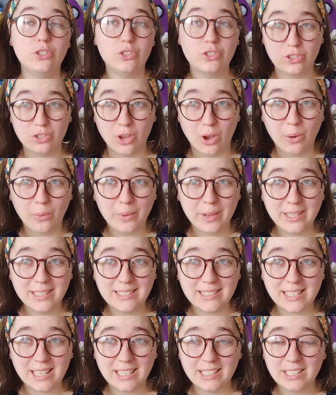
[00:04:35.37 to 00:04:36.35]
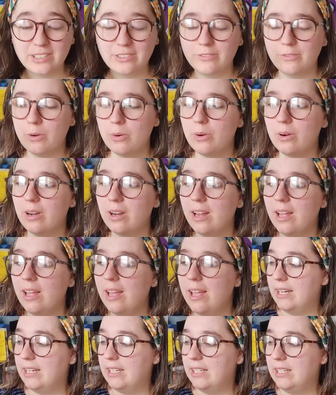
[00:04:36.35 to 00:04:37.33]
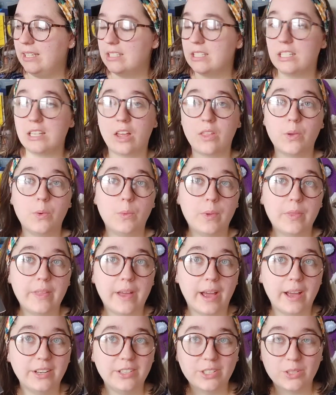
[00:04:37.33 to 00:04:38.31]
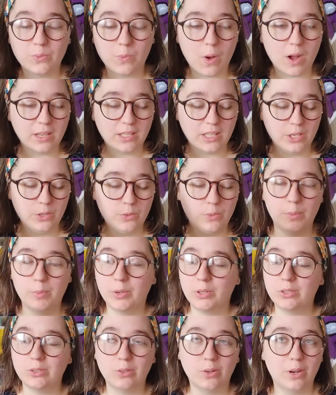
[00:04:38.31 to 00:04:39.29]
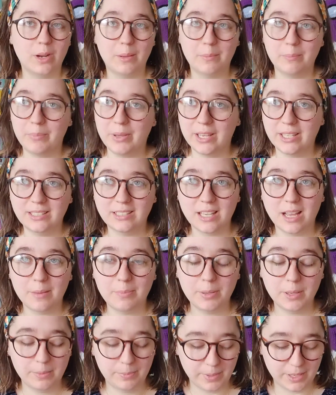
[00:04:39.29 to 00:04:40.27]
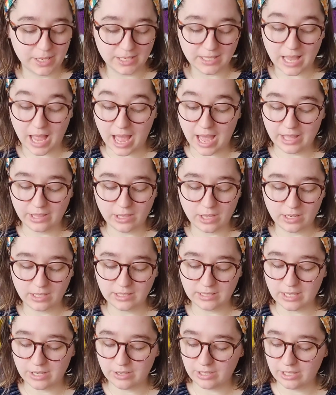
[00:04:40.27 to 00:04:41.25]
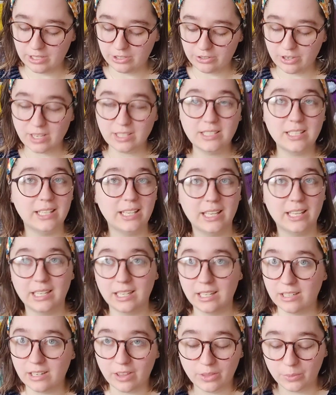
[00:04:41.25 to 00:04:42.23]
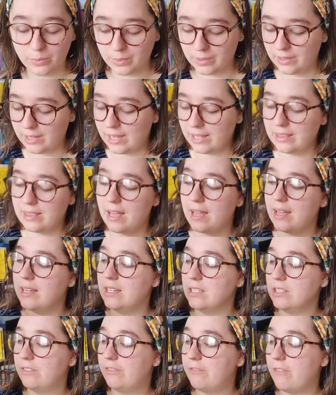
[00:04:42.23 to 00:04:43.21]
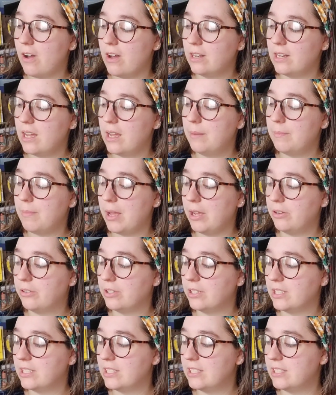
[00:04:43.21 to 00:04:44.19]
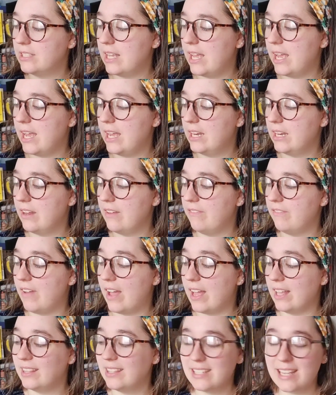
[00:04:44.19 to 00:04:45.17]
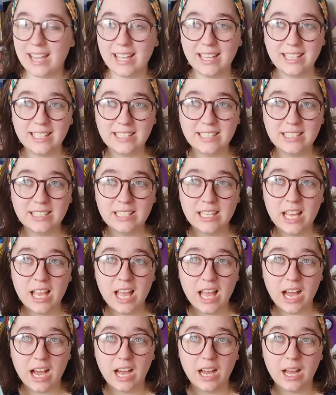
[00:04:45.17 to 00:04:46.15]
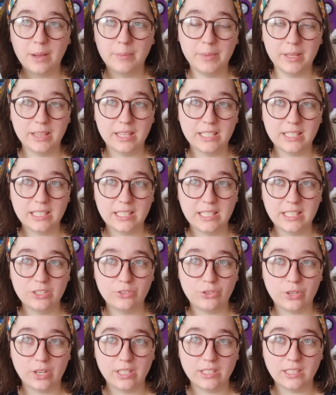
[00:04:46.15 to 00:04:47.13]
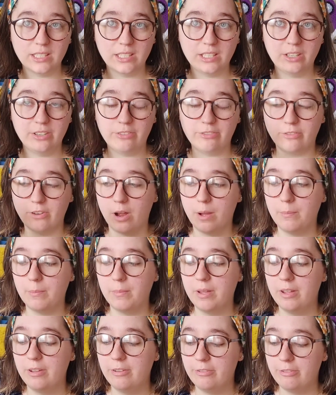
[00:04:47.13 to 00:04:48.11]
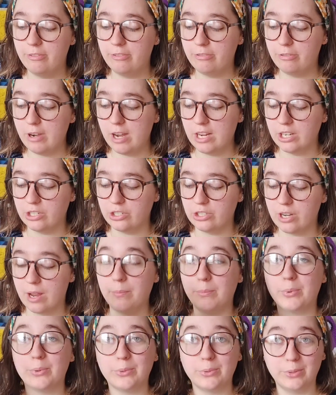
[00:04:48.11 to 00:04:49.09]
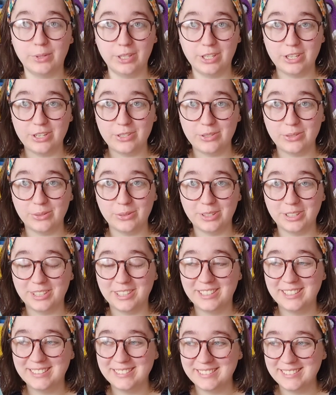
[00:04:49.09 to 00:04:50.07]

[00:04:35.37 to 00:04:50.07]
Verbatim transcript: so excited for, and it is another one that I just walked into a bookstore and picked up because I thought it sounded interesting. And another one like that is Fauna by Christine Van Dyce, um, and this is translated from French, I'm pretty sure.